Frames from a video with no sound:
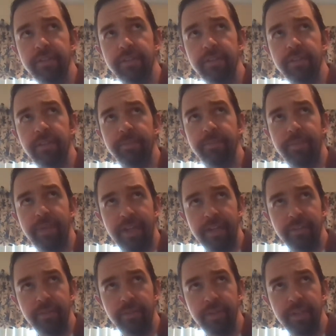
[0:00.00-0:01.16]
a
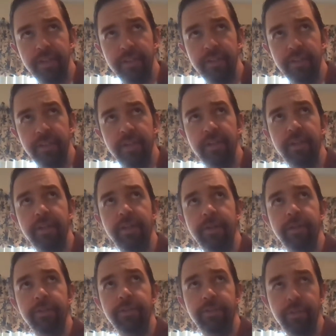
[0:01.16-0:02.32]
bad grade.
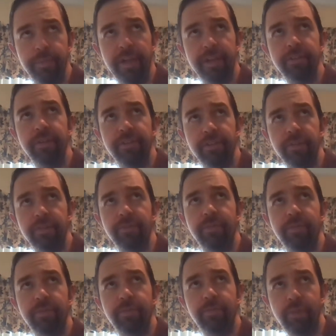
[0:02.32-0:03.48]
2 bad grades. There was
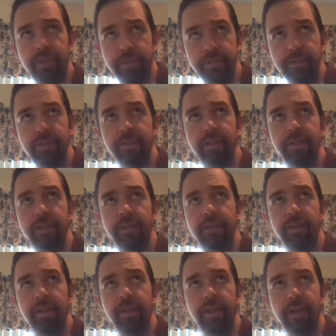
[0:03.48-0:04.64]
one
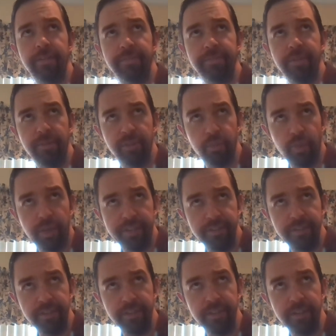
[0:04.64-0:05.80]
F, there was one
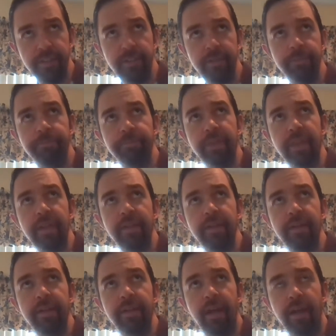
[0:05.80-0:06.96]
D.
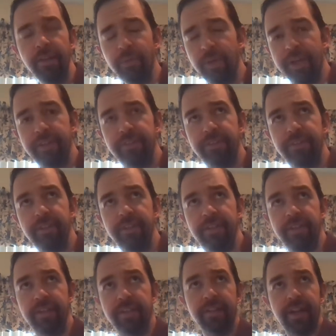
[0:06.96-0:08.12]
Otherwise,
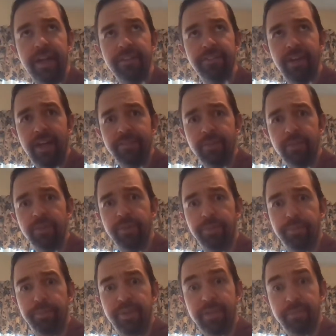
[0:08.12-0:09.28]
the class average was a
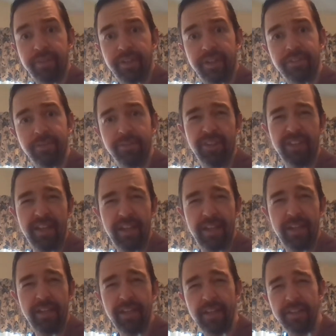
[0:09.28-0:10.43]
B+. It was like
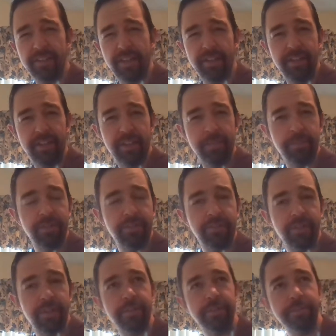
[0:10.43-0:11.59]
88,
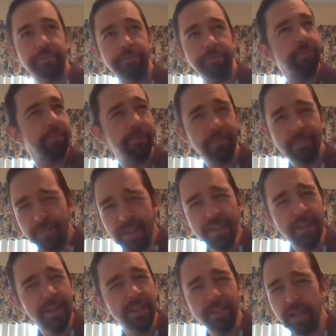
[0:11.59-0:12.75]
89%. A
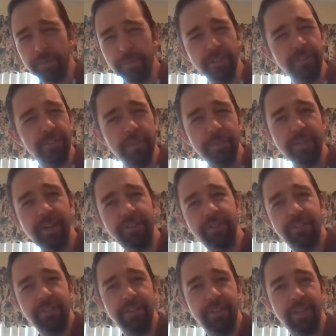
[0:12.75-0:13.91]
couple of C
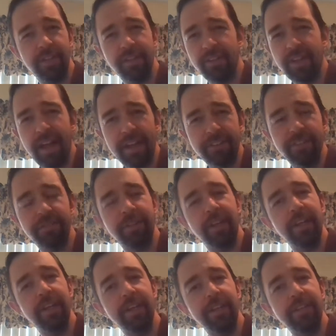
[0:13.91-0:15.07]
pluses in there, lots of
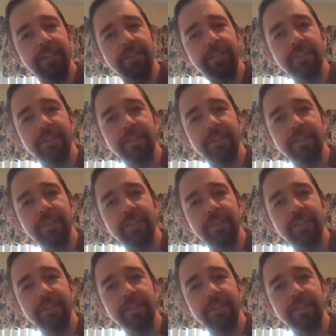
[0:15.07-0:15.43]
A's.